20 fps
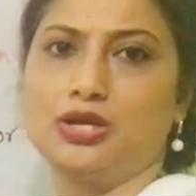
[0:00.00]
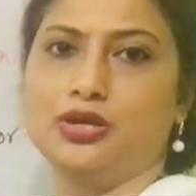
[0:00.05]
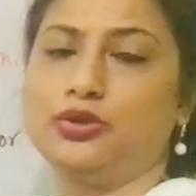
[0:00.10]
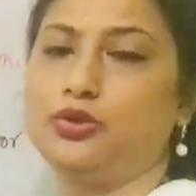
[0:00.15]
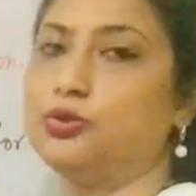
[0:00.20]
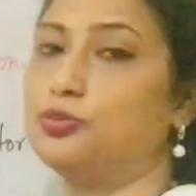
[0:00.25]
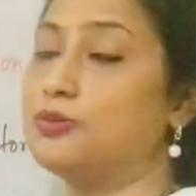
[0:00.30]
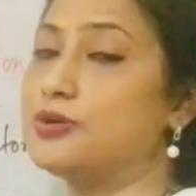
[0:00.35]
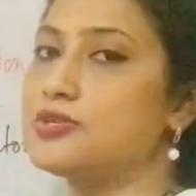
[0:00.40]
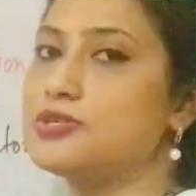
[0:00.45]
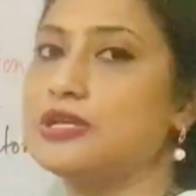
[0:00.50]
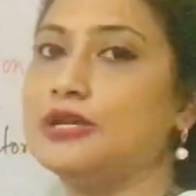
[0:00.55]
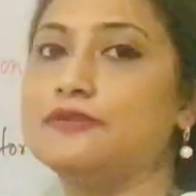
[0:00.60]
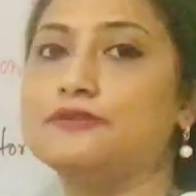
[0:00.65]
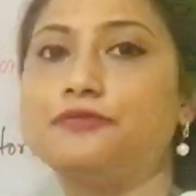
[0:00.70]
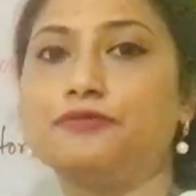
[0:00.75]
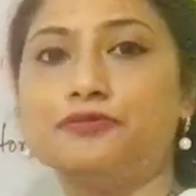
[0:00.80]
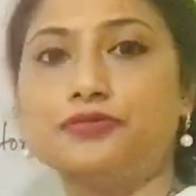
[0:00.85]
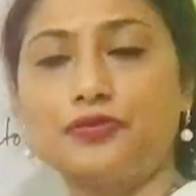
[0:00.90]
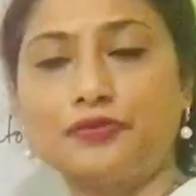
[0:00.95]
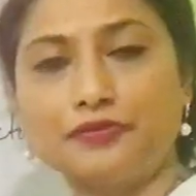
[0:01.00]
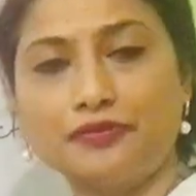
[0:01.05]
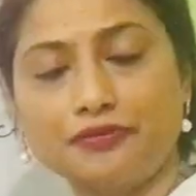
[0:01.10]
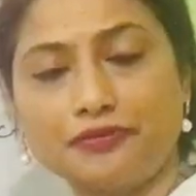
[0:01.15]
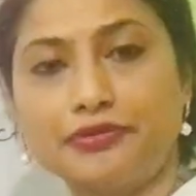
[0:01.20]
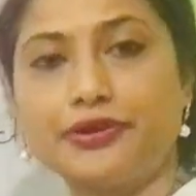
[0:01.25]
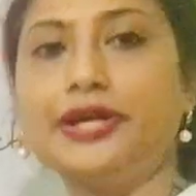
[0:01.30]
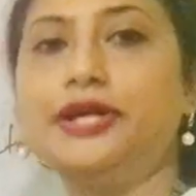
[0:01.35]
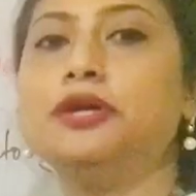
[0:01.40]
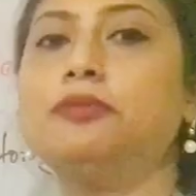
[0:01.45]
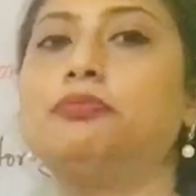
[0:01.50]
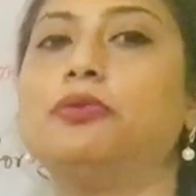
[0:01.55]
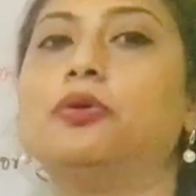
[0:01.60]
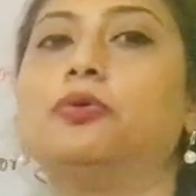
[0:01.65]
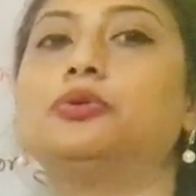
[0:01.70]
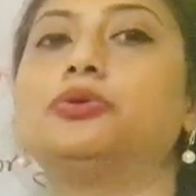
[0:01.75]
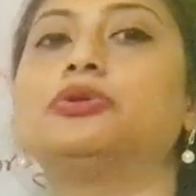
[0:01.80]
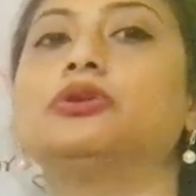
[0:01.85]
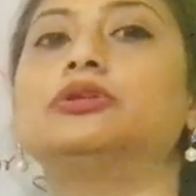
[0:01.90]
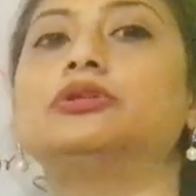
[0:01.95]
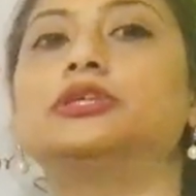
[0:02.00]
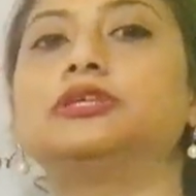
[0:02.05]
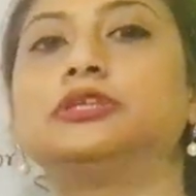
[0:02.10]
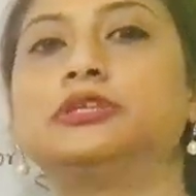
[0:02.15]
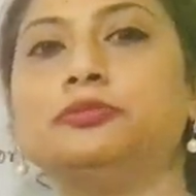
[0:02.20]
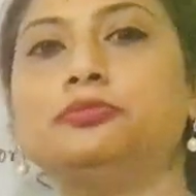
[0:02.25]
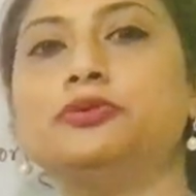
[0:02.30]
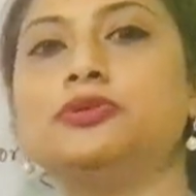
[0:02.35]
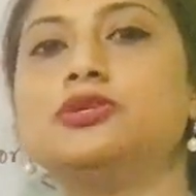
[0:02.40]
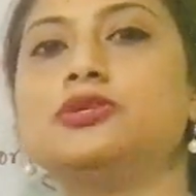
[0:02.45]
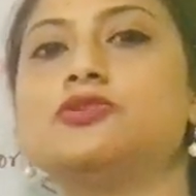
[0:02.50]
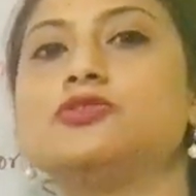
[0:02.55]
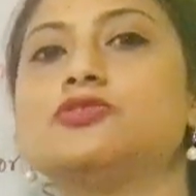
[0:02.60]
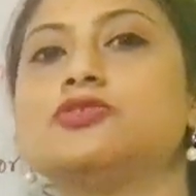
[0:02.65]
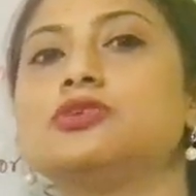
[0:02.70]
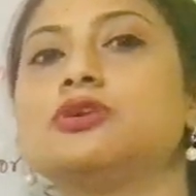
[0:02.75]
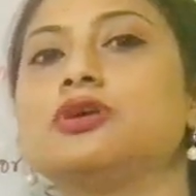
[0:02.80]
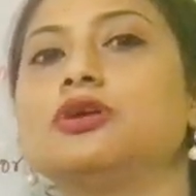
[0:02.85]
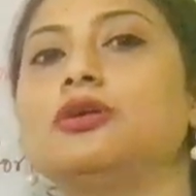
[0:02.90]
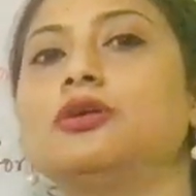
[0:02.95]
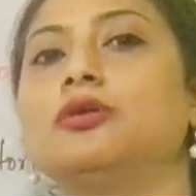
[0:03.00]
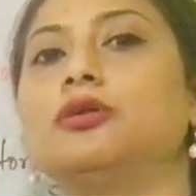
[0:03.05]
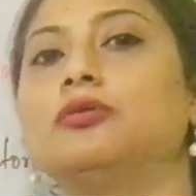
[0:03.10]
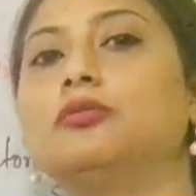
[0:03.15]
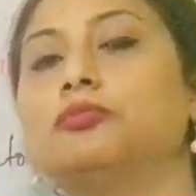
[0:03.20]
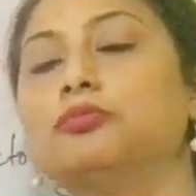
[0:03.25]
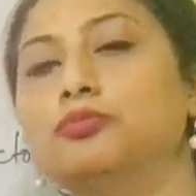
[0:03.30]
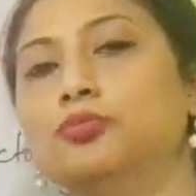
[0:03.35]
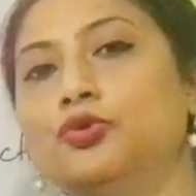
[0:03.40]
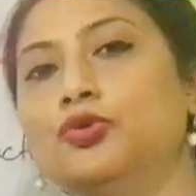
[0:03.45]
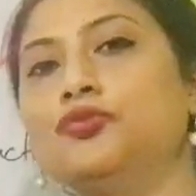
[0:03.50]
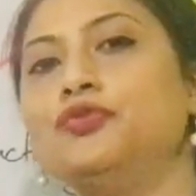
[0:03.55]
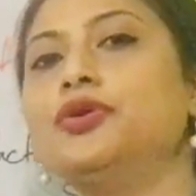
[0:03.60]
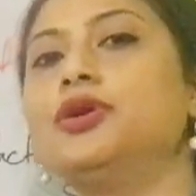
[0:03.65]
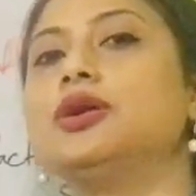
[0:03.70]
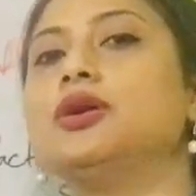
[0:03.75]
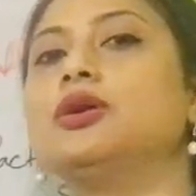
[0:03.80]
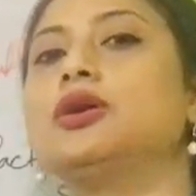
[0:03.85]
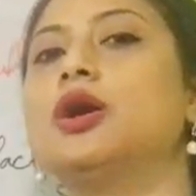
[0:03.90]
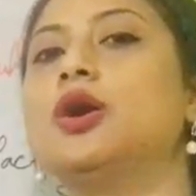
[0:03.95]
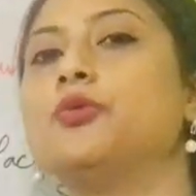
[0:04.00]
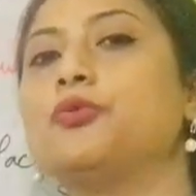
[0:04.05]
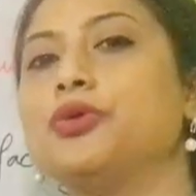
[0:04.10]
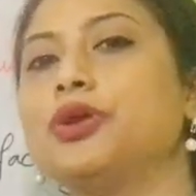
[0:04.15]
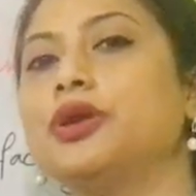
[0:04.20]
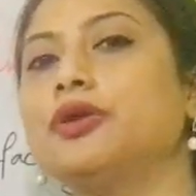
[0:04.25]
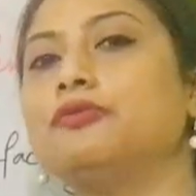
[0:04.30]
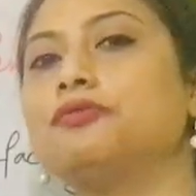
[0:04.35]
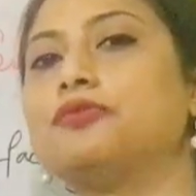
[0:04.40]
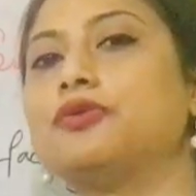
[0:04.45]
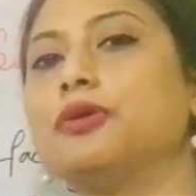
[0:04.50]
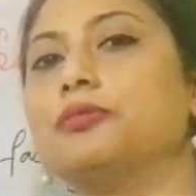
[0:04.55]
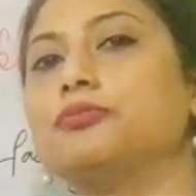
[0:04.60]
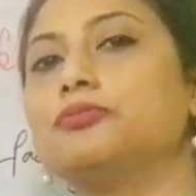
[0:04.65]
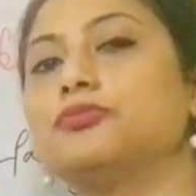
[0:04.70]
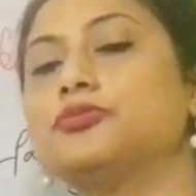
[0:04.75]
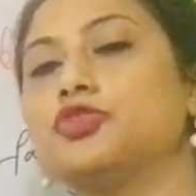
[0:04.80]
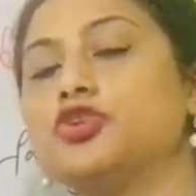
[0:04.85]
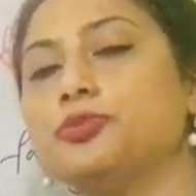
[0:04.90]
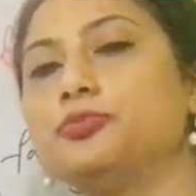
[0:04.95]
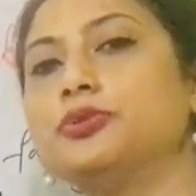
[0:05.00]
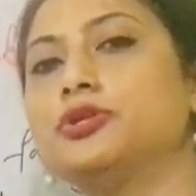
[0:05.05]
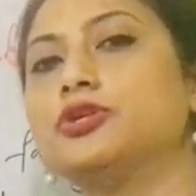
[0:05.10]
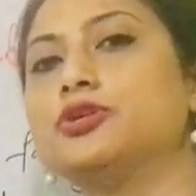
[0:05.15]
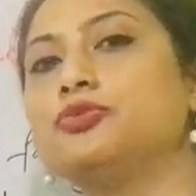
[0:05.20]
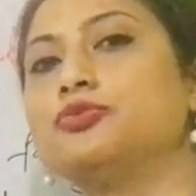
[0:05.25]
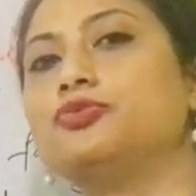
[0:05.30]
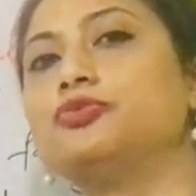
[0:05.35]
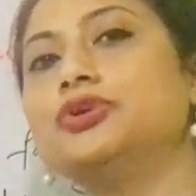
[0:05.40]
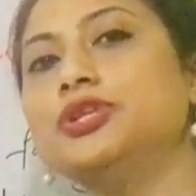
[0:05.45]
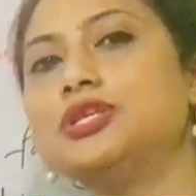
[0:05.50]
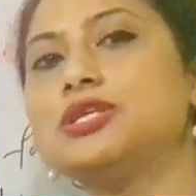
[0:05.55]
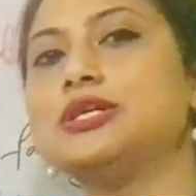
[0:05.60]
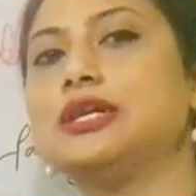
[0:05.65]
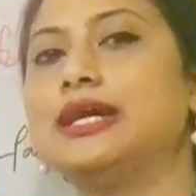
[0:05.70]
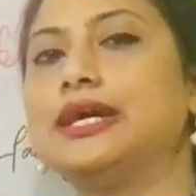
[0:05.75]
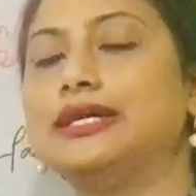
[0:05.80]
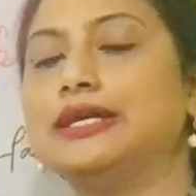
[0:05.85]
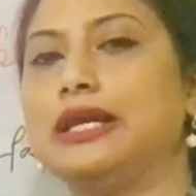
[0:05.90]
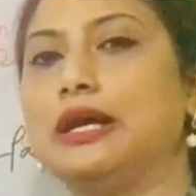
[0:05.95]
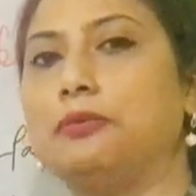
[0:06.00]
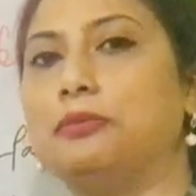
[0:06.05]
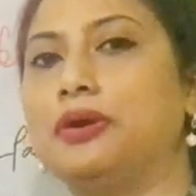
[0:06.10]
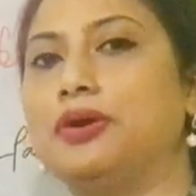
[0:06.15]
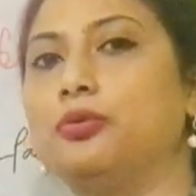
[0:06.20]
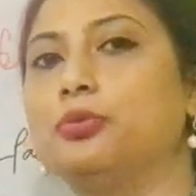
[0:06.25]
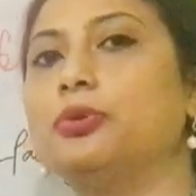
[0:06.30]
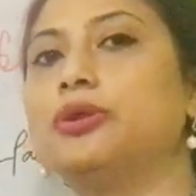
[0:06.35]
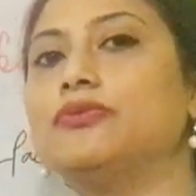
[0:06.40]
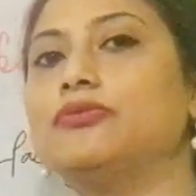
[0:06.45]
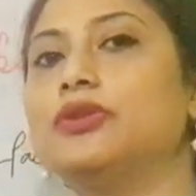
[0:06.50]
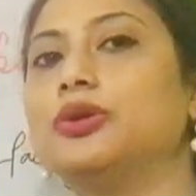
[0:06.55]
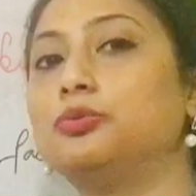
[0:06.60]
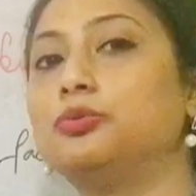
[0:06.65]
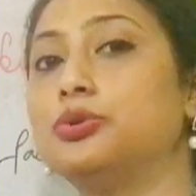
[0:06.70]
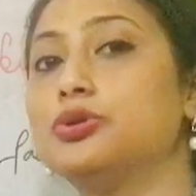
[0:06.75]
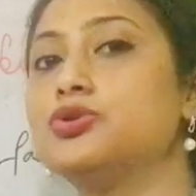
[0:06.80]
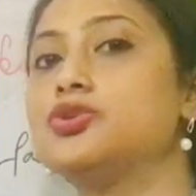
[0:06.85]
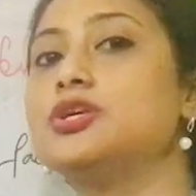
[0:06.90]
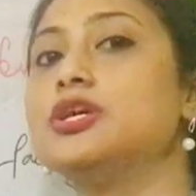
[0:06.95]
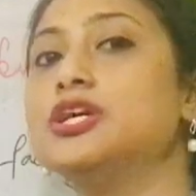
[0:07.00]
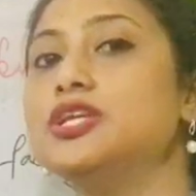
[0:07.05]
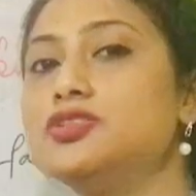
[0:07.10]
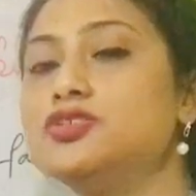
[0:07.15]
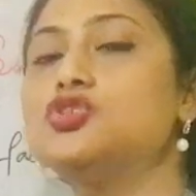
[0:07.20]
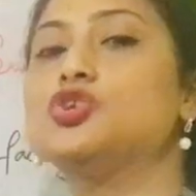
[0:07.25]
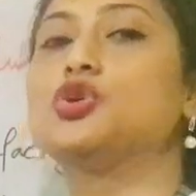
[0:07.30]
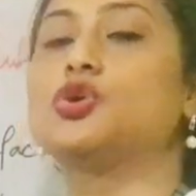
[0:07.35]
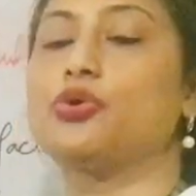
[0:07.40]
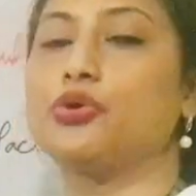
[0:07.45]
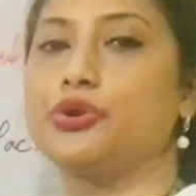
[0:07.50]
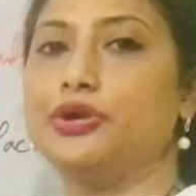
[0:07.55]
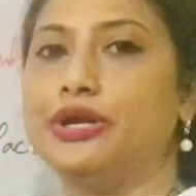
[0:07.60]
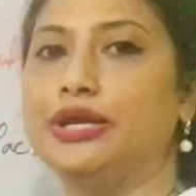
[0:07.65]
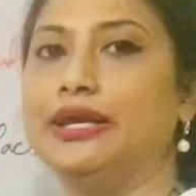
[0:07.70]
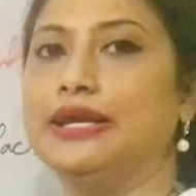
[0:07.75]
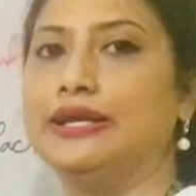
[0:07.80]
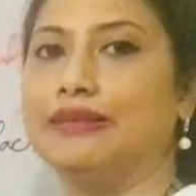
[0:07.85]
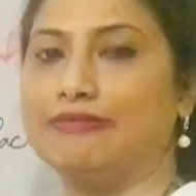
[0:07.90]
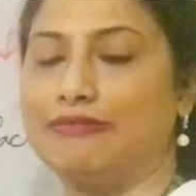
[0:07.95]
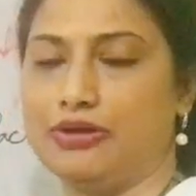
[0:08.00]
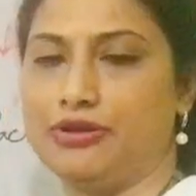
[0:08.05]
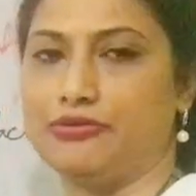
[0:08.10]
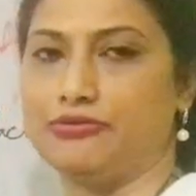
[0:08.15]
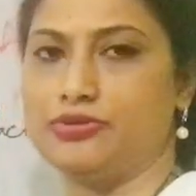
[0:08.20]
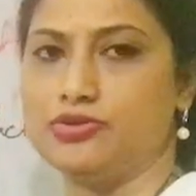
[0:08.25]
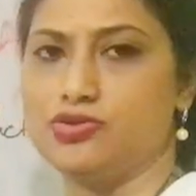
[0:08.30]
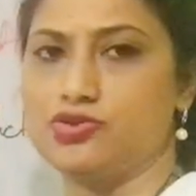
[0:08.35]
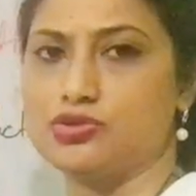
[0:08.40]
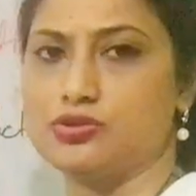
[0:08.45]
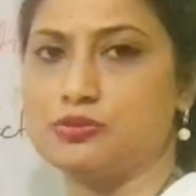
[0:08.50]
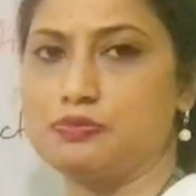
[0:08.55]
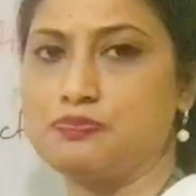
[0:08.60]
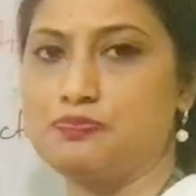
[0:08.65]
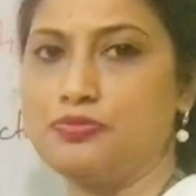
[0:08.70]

You must have read about the Tibetans moving away from Tibet with Dalai Lama when was insecurity in their region.